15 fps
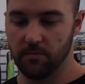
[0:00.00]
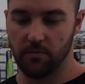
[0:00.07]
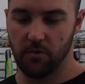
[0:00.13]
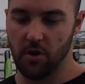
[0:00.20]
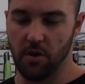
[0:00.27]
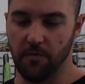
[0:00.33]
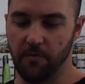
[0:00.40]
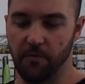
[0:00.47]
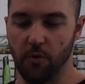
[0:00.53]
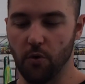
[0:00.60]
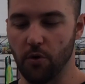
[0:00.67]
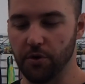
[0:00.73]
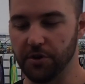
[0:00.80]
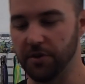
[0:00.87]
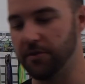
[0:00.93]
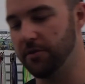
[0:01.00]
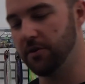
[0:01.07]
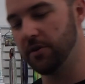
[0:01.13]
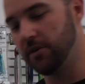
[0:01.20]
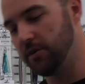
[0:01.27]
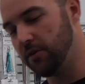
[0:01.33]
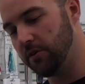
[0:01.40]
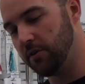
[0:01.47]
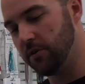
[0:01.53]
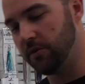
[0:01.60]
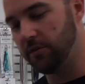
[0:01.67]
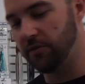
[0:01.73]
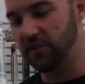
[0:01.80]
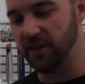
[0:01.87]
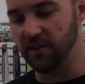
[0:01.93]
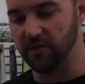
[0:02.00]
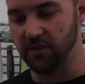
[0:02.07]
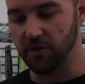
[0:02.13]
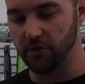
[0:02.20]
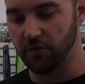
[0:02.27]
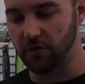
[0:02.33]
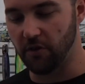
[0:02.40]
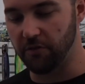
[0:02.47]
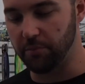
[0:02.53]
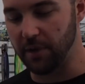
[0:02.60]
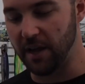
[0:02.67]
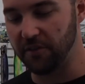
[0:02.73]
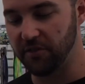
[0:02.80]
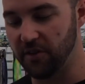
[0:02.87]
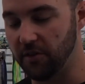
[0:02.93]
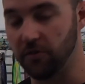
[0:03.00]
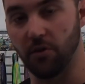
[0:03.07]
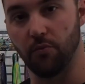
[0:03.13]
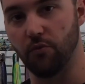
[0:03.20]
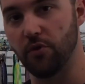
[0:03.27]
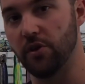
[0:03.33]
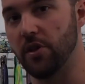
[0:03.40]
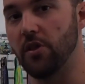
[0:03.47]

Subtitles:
4 to 6 inch soft plastics on really